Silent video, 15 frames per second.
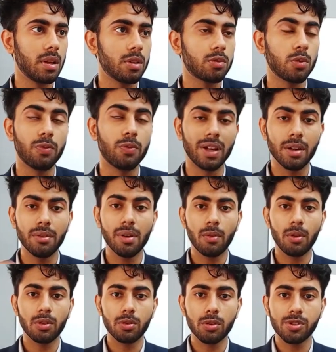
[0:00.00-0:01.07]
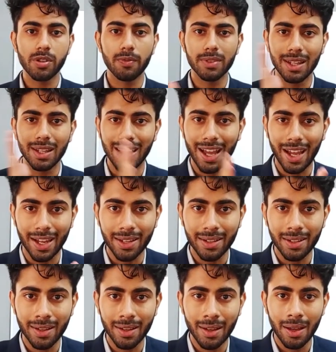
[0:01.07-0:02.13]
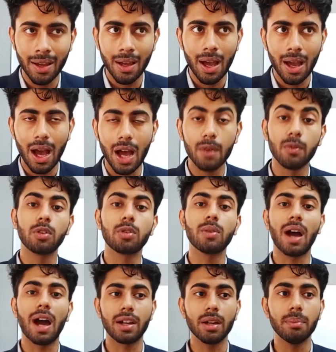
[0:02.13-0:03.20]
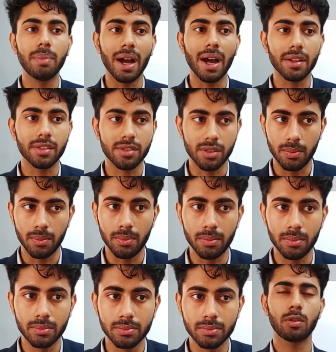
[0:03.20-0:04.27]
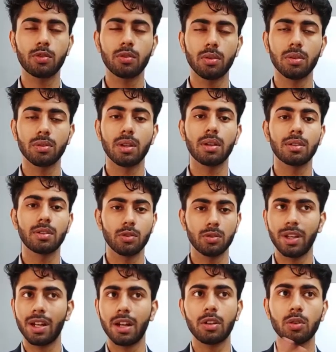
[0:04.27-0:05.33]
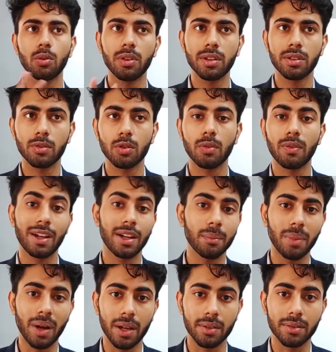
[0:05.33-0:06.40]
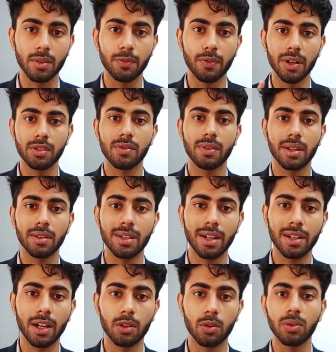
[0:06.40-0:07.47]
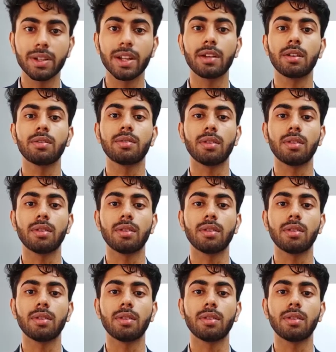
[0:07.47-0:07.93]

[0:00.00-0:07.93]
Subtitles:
So whenever I want to shift the line, I want to add a bias term. So there are two reasons of adding bias. The first one is that I don't get